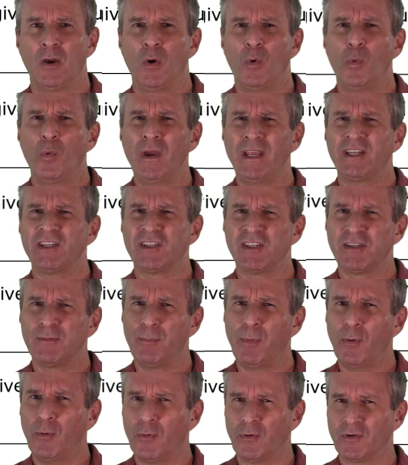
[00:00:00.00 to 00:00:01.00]
Which
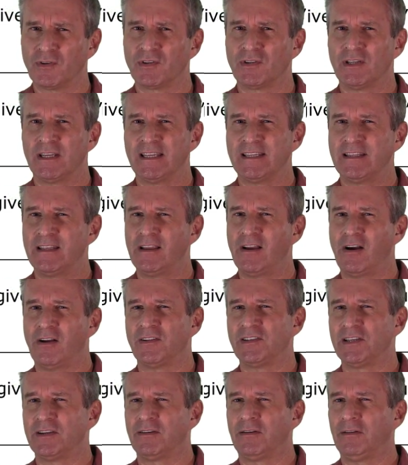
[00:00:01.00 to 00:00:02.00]
sport is the
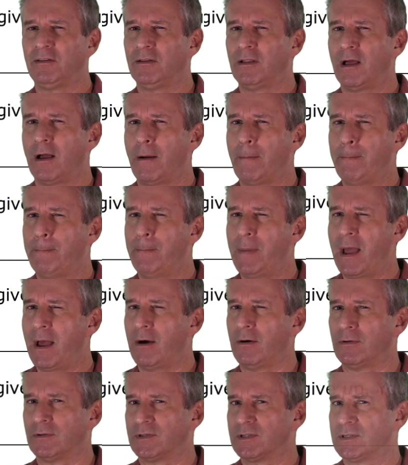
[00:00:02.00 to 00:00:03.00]
article
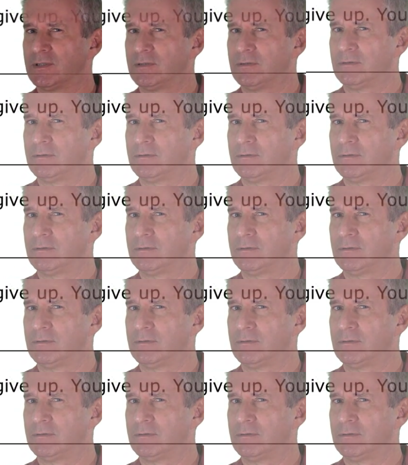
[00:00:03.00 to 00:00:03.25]
about?